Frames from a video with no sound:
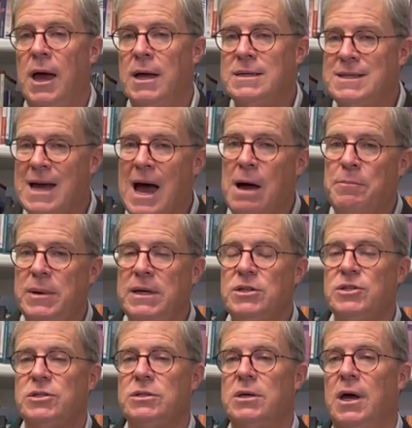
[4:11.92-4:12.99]

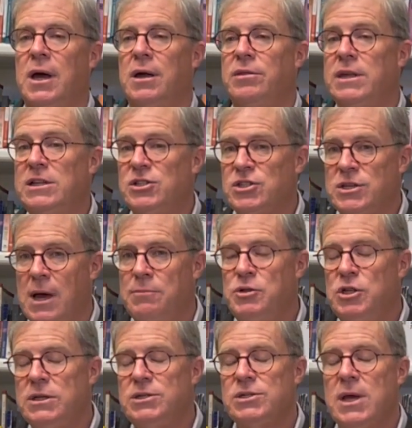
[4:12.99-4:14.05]
topics, these
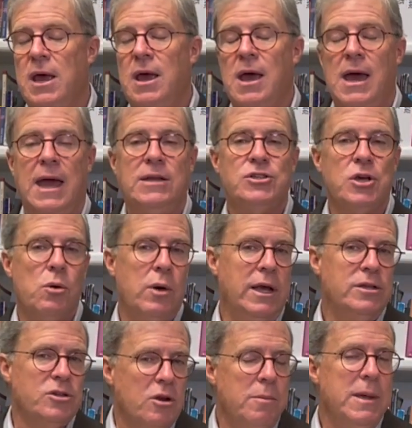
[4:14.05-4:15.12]
subjects. And so
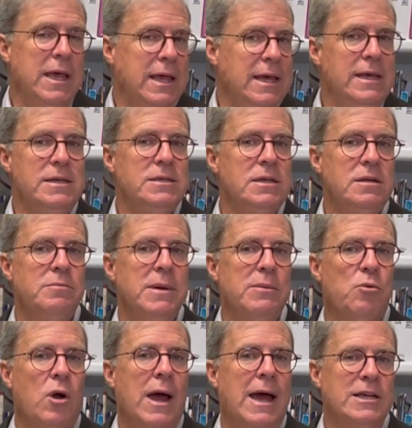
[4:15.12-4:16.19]
it's going to be easy to
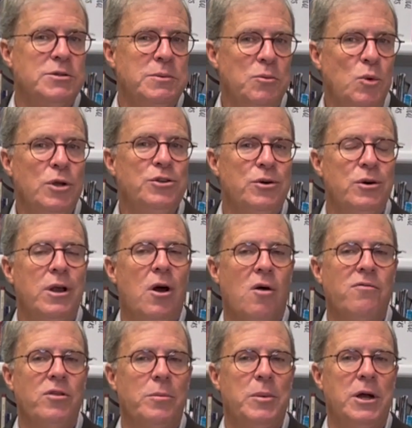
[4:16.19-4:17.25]
memorize, and we'll do it
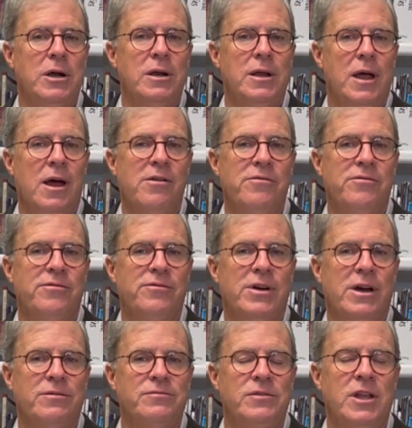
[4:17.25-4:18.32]
over the period
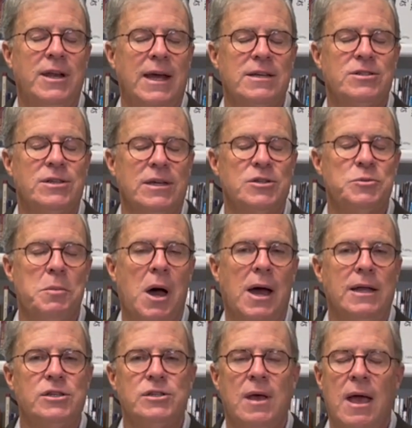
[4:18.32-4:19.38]
of the next 6
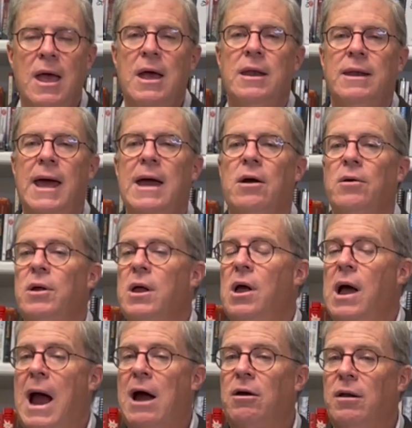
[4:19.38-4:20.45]
months. Now,
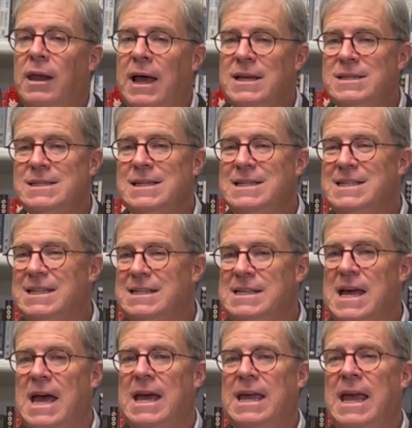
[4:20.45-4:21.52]
our lesson
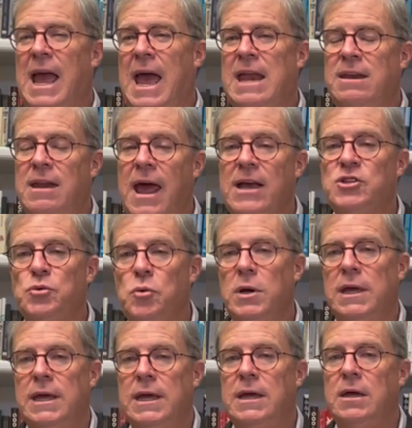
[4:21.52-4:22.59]
today and next
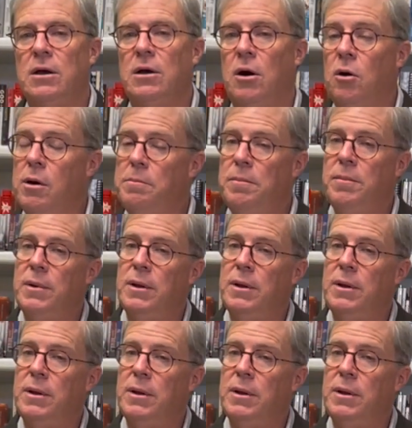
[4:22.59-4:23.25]
week are